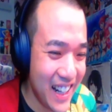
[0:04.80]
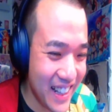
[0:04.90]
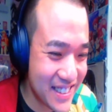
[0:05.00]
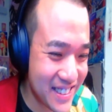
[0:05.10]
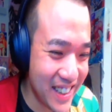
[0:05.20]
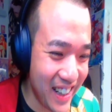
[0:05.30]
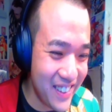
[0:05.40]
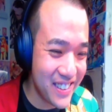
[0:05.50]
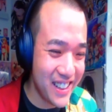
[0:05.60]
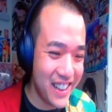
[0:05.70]
let's
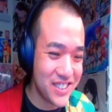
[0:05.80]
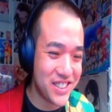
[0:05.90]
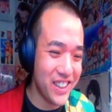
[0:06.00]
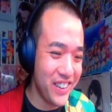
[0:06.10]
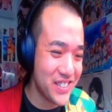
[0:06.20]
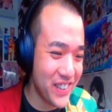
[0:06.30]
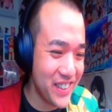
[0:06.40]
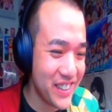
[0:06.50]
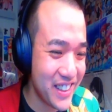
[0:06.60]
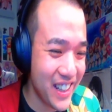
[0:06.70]
go, girl! Show us what
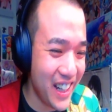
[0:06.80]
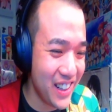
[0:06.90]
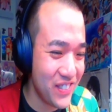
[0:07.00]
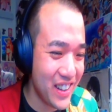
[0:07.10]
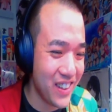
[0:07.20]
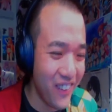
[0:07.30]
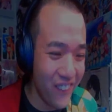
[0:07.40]
you got, man!